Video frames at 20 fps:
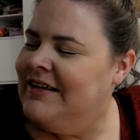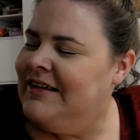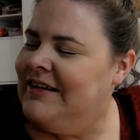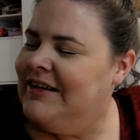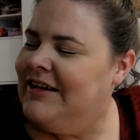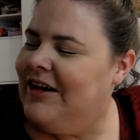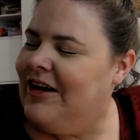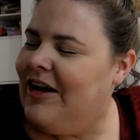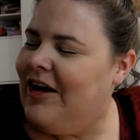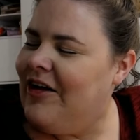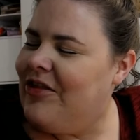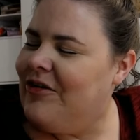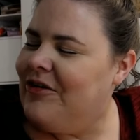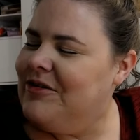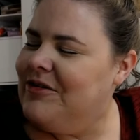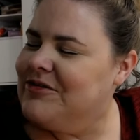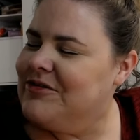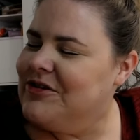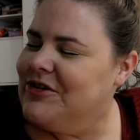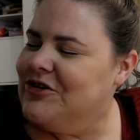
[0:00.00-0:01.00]
I thought I was
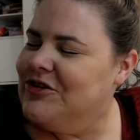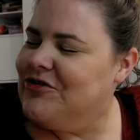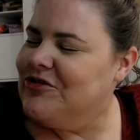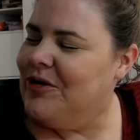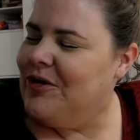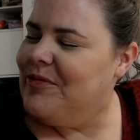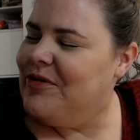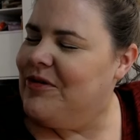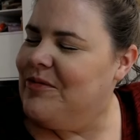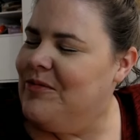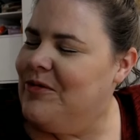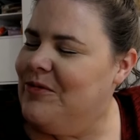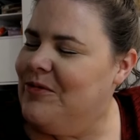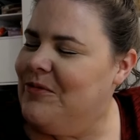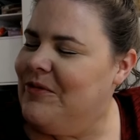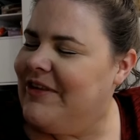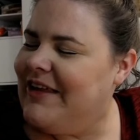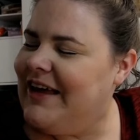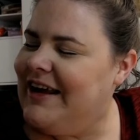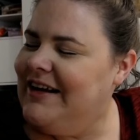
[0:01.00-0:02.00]
going to drop them all
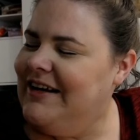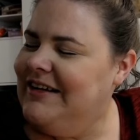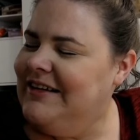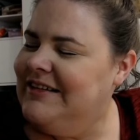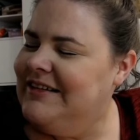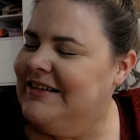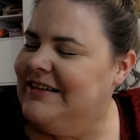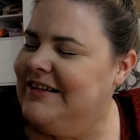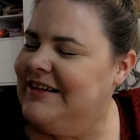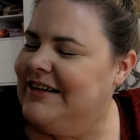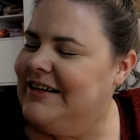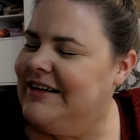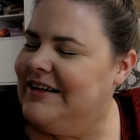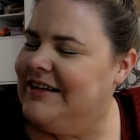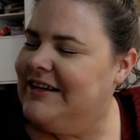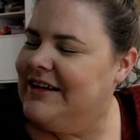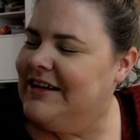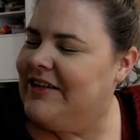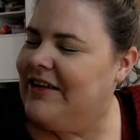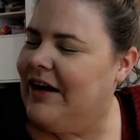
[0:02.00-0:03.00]
then.
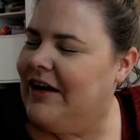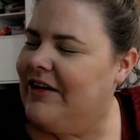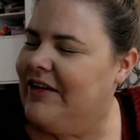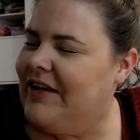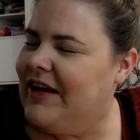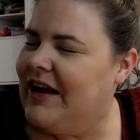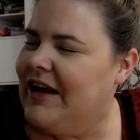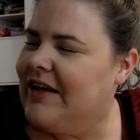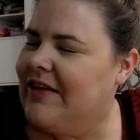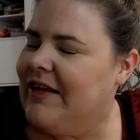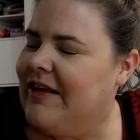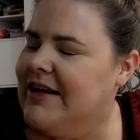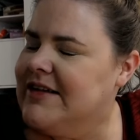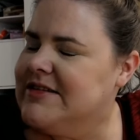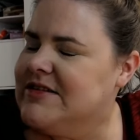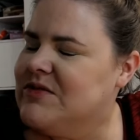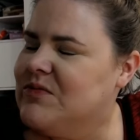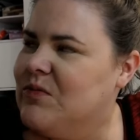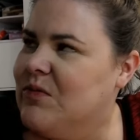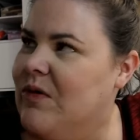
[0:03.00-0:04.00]
So I think
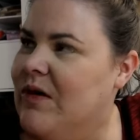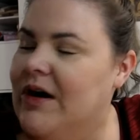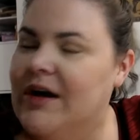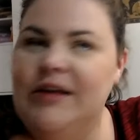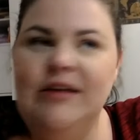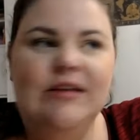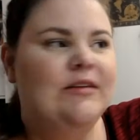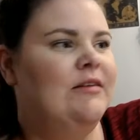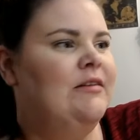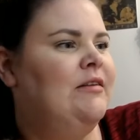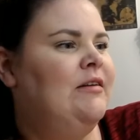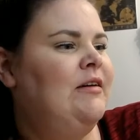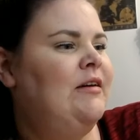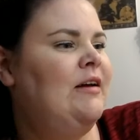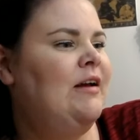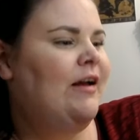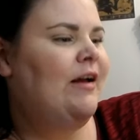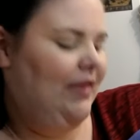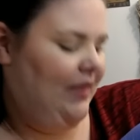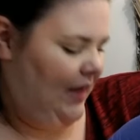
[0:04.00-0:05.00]
that's one.
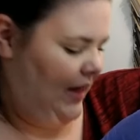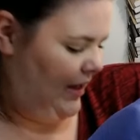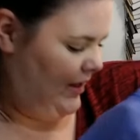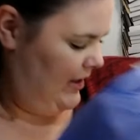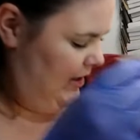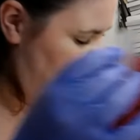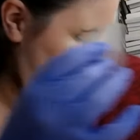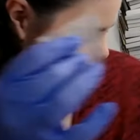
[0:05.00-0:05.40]
That is